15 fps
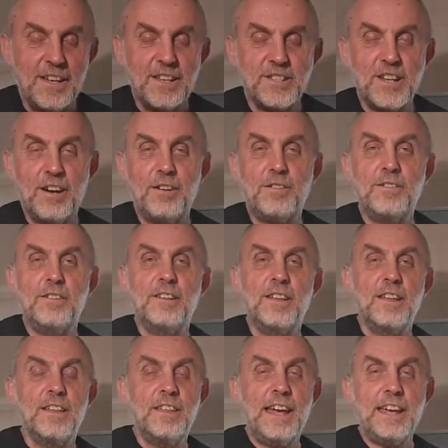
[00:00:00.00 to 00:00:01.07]
So,
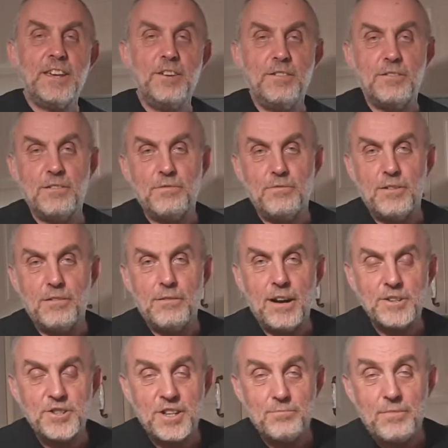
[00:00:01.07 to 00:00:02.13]
thank you for
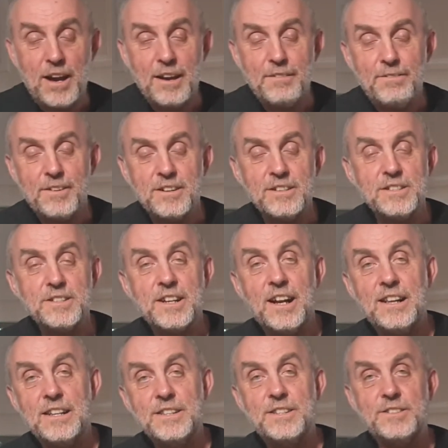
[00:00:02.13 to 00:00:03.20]
watching my first
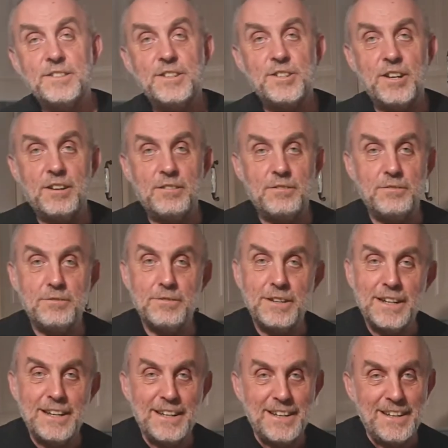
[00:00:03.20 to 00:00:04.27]
culinary show.
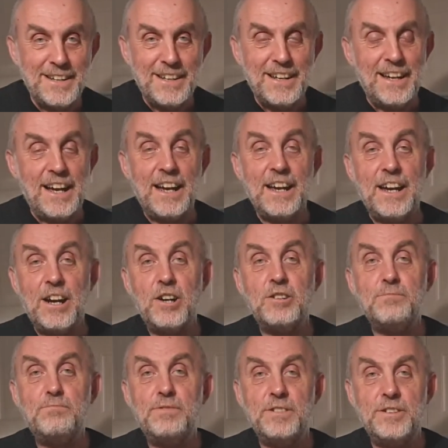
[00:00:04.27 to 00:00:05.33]
I
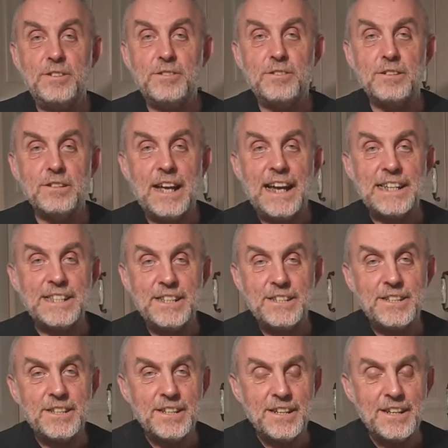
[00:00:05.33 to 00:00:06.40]
hope you liked
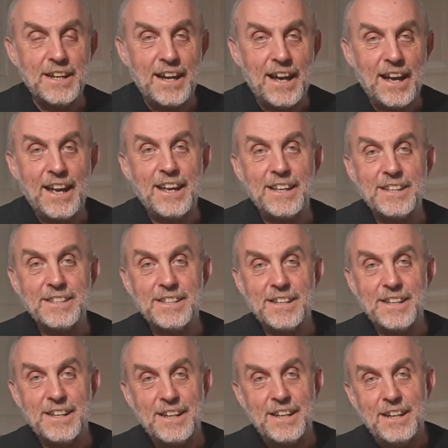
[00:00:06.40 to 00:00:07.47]
it, and
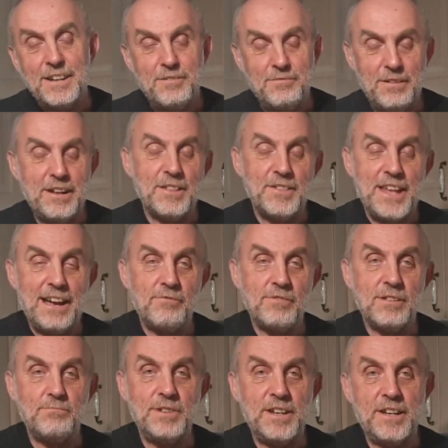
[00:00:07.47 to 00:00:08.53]
well, there
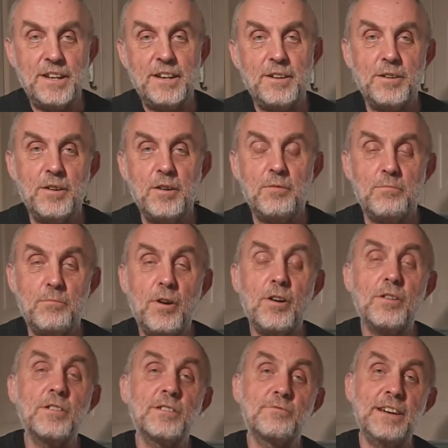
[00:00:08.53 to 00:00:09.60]
will be
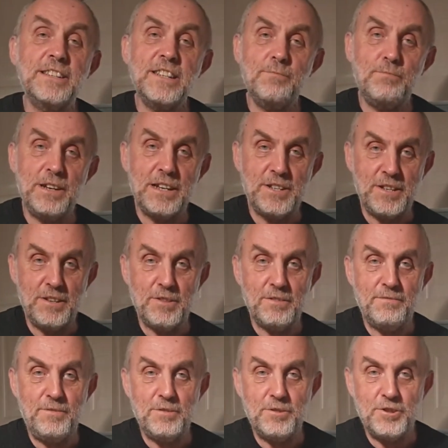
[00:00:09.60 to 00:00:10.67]
more recipes in the
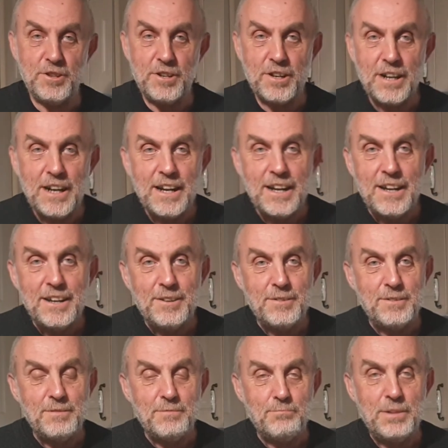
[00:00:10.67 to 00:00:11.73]
future.
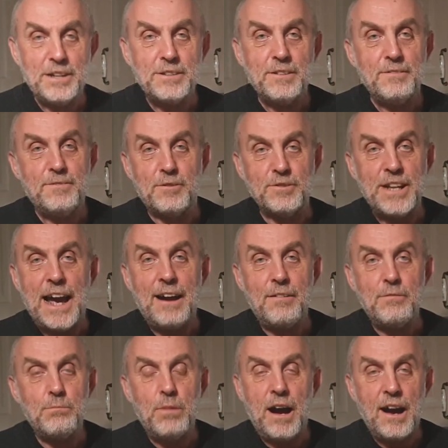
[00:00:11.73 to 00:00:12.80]
But for
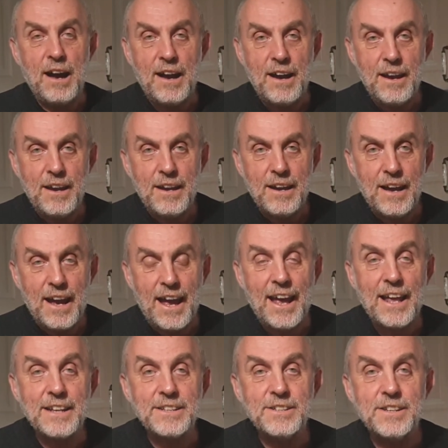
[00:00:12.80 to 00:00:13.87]
now, bye
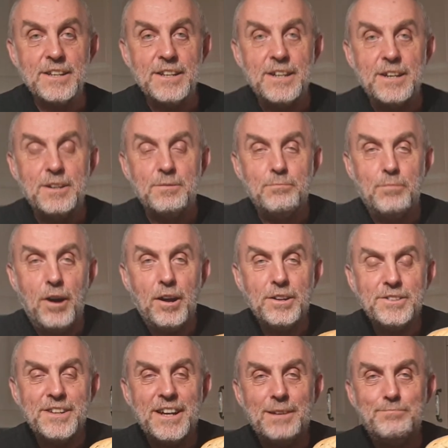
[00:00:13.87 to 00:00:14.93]
and
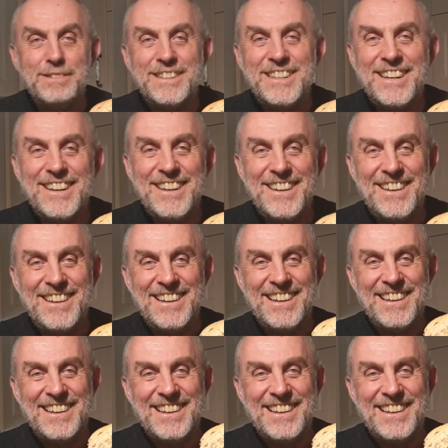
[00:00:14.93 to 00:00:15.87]
bon appetit!